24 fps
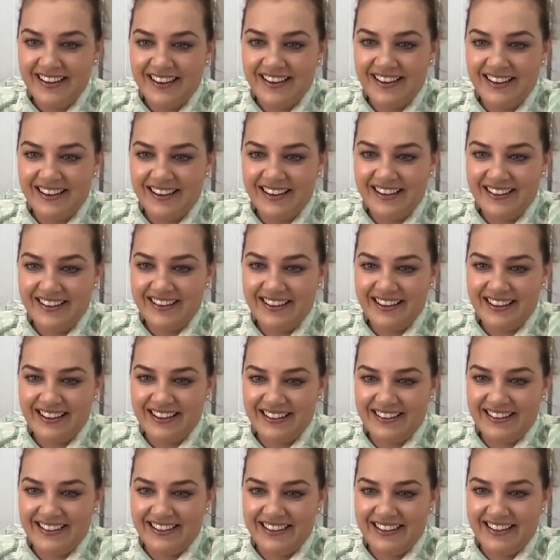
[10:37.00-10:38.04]
Hi,
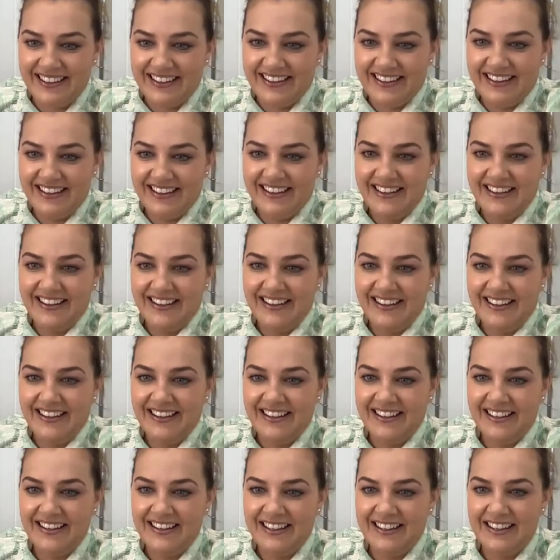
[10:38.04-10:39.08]
Kaylee.
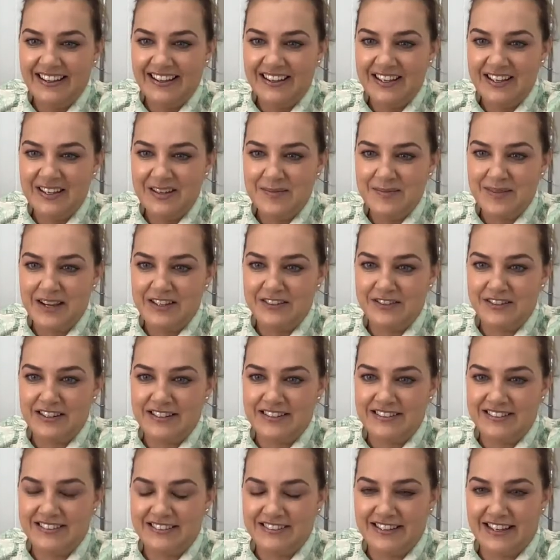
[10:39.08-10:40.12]
My
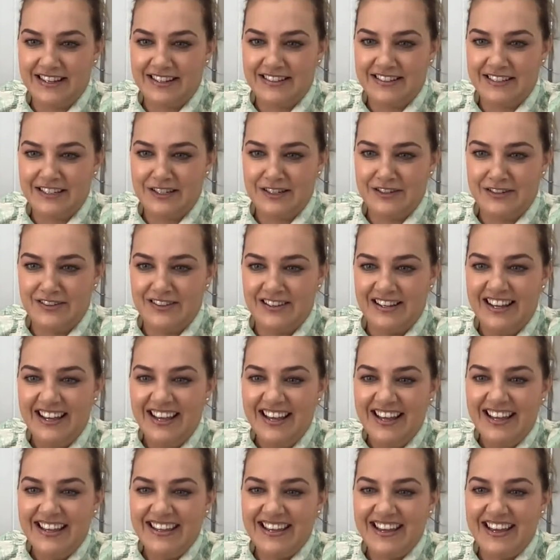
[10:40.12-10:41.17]
dress looks like Dior.
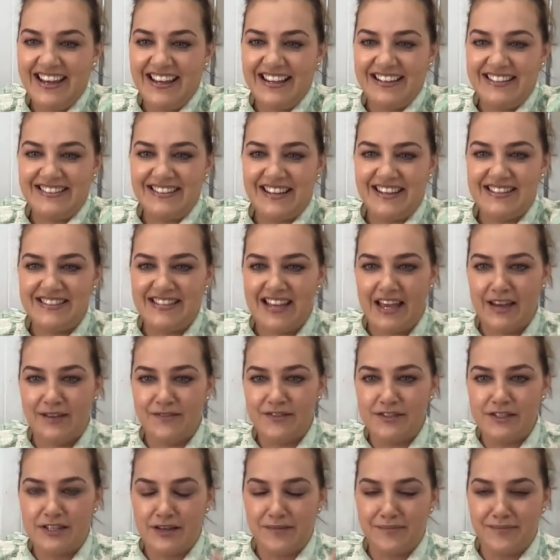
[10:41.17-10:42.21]
Yeah, it does have
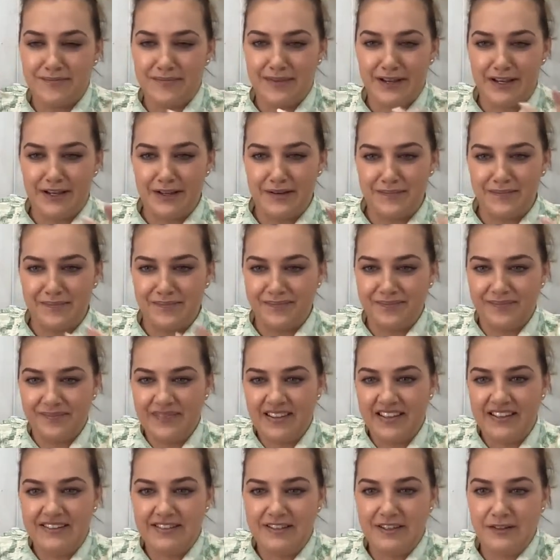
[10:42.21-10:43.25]
some
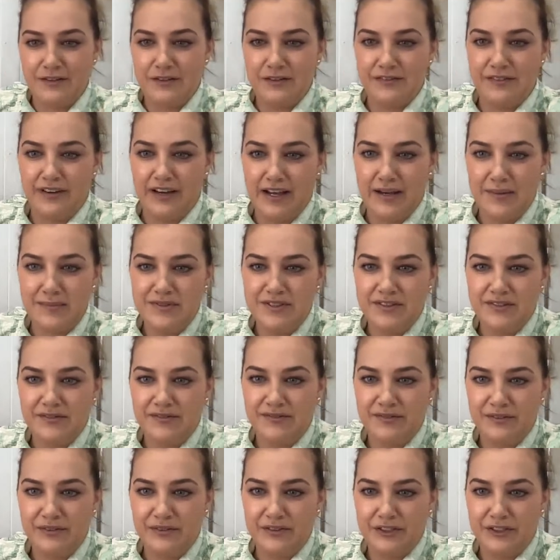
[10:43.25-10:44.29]
Dior vibes
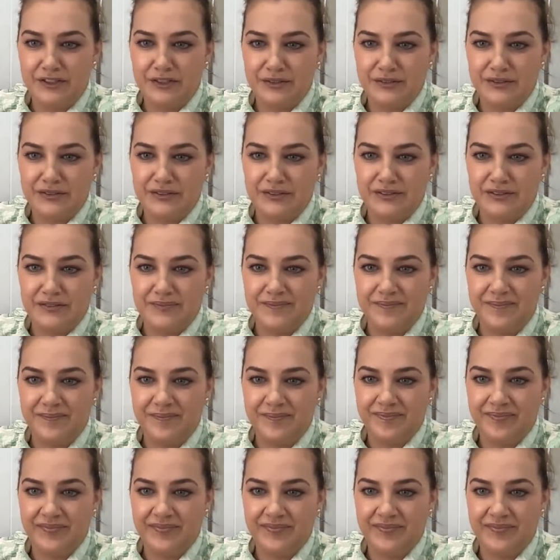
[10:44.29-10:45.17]
for sure.